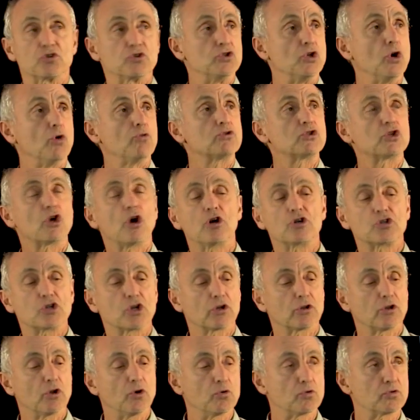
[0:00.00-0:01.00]
there's no
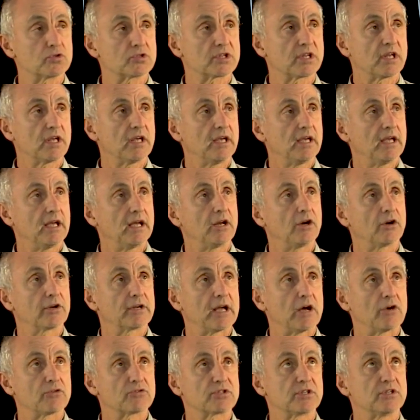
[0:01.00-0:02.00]
charge enclosed in
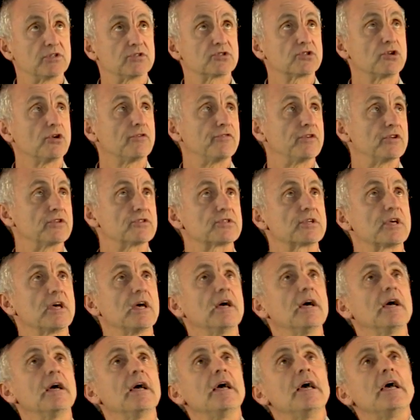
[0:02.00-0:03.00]
our Gaussian surface.
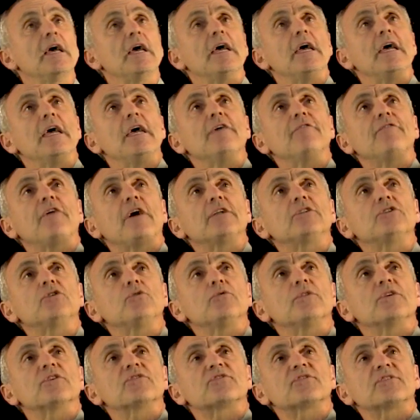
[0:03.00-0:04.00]
If I
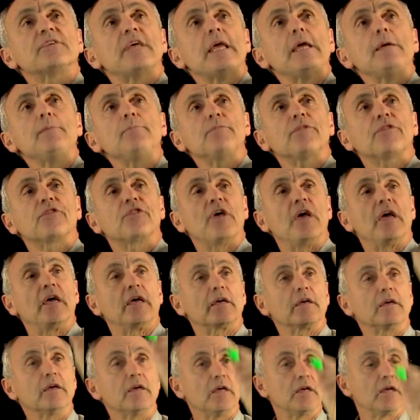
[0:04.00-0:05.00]
do the same
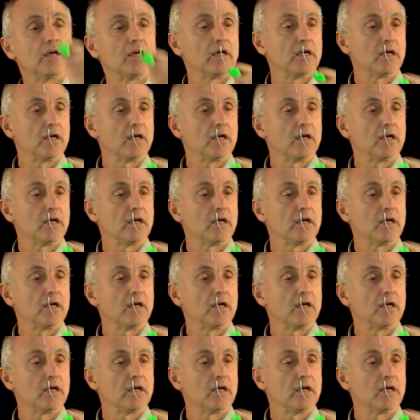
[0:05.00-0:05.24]
thing